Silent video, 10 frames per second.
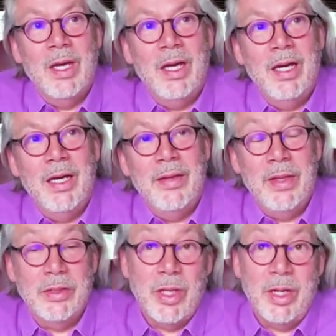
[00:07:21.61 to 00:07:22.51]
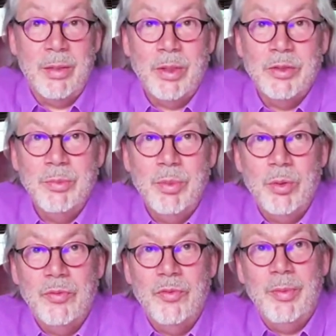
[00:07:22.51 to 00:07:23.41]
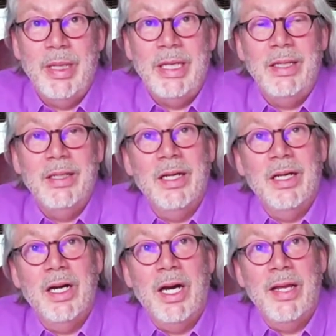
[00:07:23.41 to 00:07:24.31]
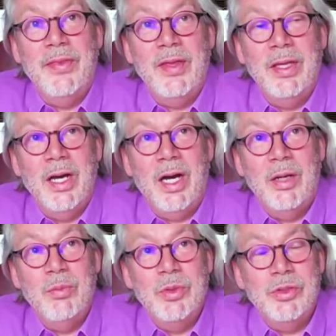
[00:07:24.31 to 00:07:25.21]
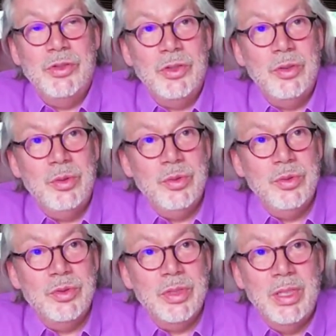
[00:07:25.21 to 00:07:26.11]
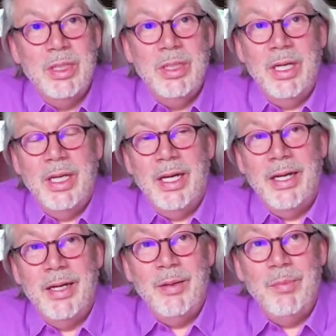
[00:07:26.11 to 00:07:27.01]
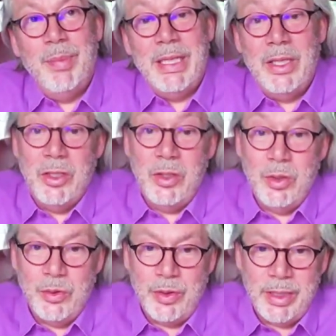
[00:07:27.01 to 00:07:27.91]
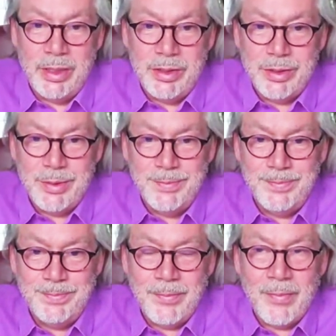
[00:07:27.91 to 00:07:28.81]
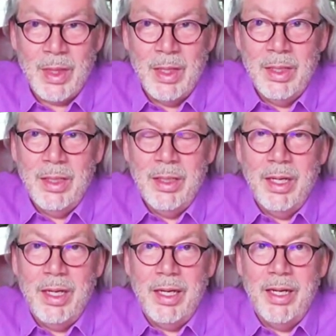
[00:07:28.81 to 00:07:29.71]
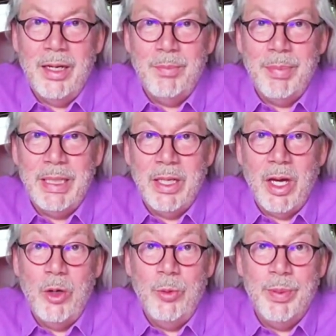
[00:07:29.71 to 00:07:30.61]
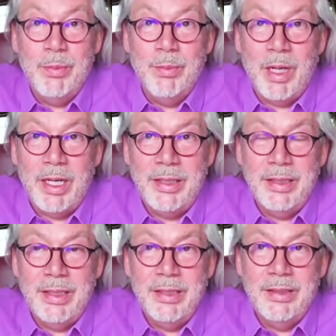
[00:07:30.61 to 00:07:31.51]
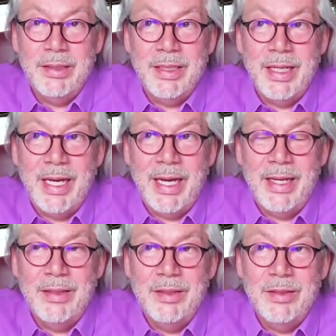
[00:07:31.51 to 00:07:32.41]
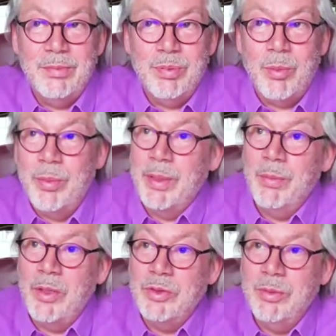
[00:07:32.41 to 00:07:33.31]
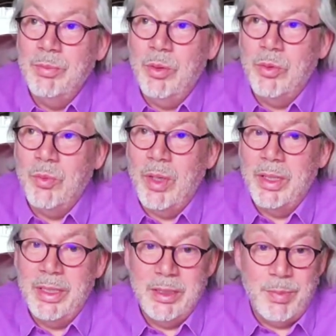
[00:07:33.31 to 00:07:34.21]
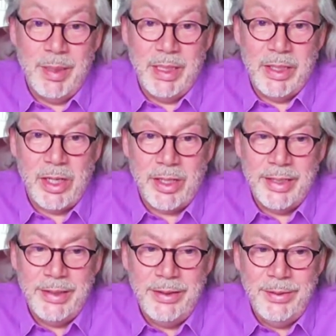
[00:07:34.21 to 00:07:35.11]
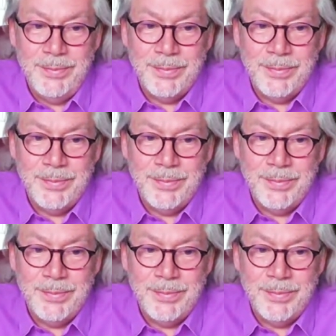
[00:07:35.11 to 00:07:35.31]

uh, and they're certainly the most important for me, I think I would choose uh, being curious, uh, being open minded, and probably the most important one is being kind.